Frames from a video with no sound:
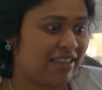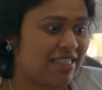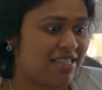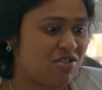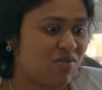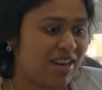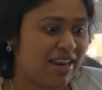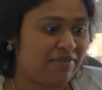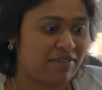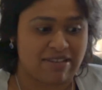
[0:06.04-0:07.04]
since
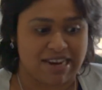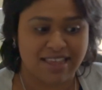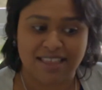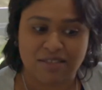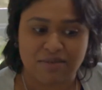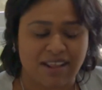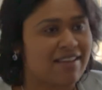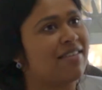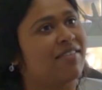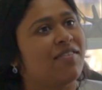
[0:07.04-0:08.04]
2011 really. That's when
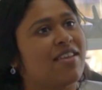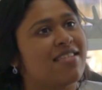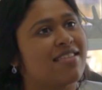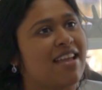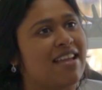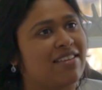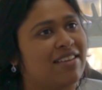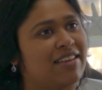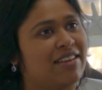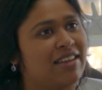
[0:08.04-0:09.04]
I first
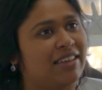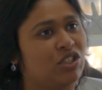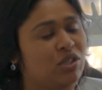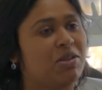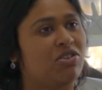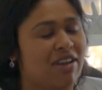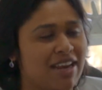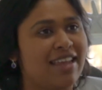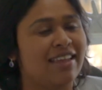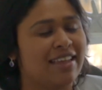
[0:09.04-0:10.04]
started GP
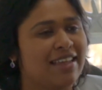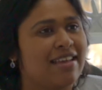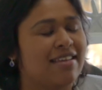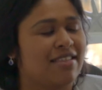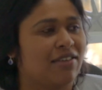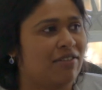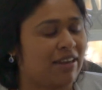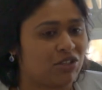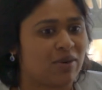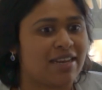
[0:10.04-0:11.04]
training. So I
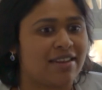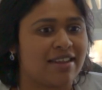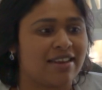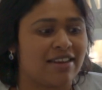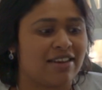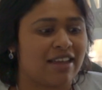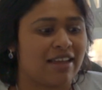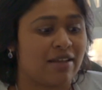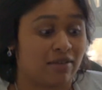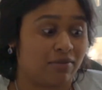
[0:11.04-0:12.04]
graduated in,
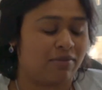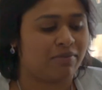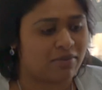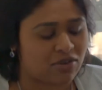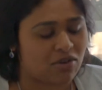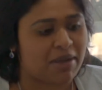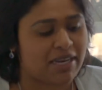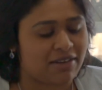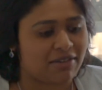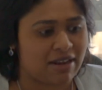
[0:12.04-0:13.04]
got my
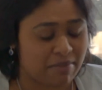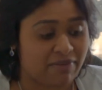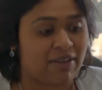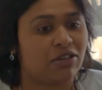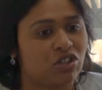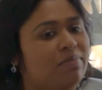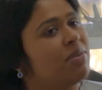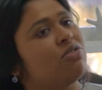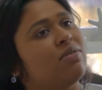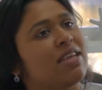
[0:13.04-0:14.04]
degree, my fellowship
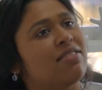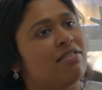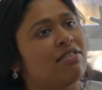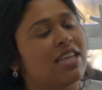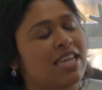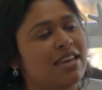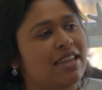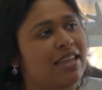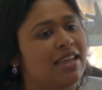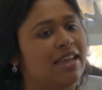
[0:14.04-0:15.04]
in 2013,
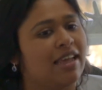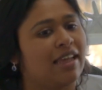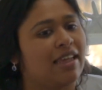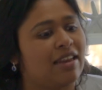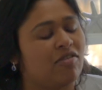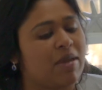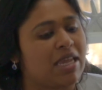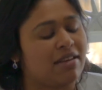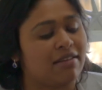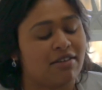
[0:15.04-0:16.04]
and have
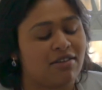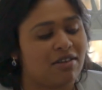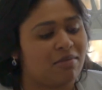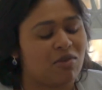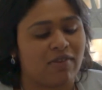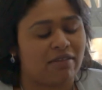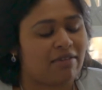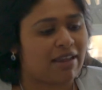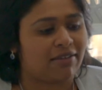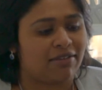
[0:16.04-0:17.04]
been moving
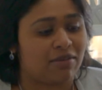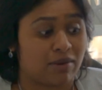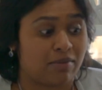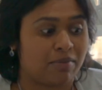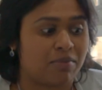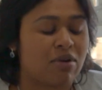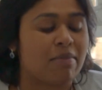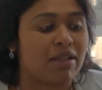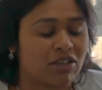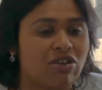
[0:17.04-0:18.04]
around, well,
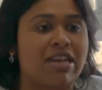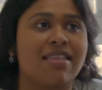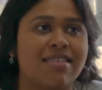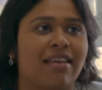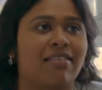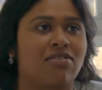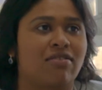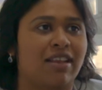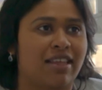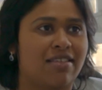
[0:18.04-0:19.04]
primarily trained in South
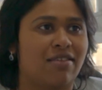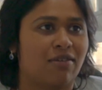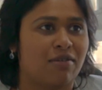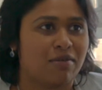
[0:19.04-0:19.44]
Australia, so